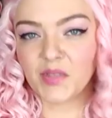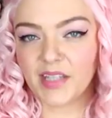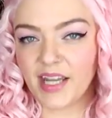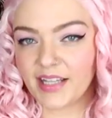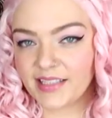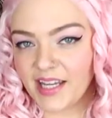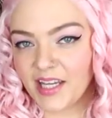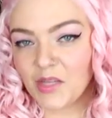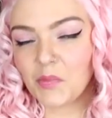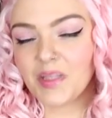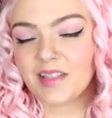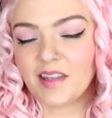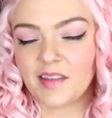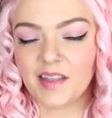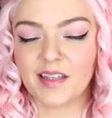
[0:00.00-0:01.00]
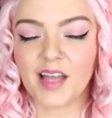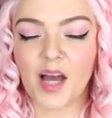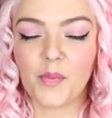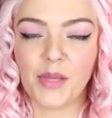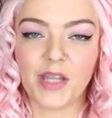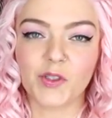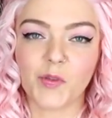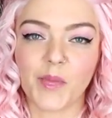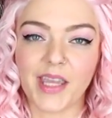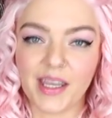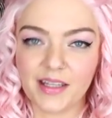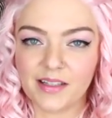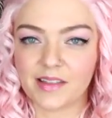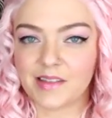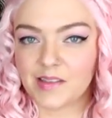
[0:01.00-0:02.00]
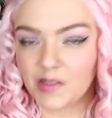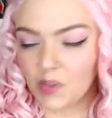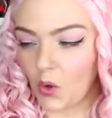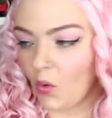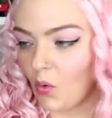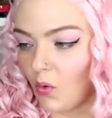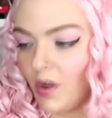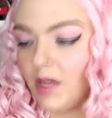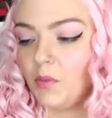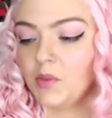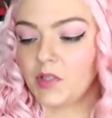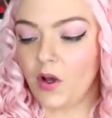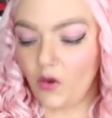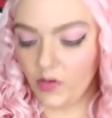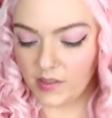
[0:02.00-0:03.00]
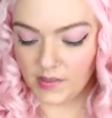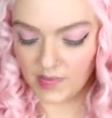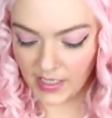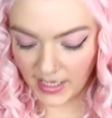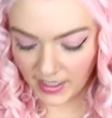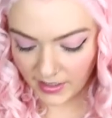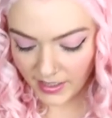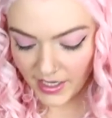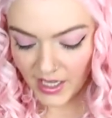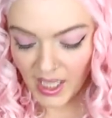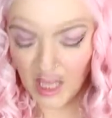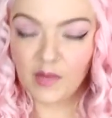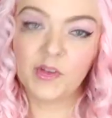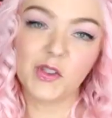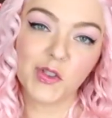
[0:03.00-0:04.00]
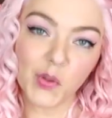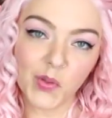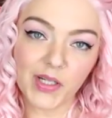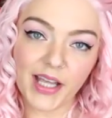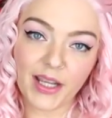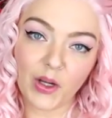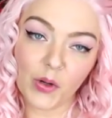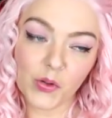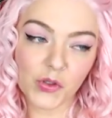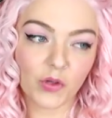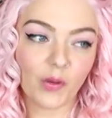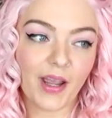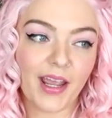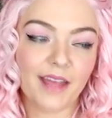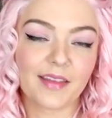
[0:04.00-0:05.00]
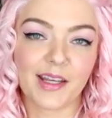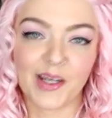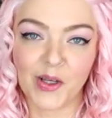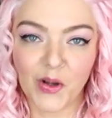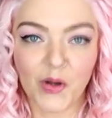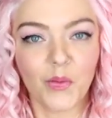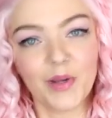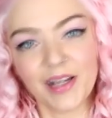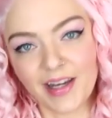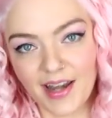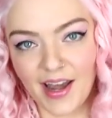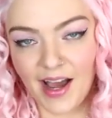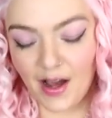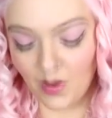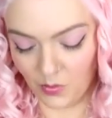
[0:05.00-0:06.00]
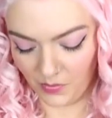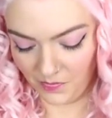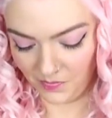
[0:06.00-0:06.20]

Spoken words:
So the next item is the thing that I picked up in store. It was on sale. If you don't like underwear, then look away now.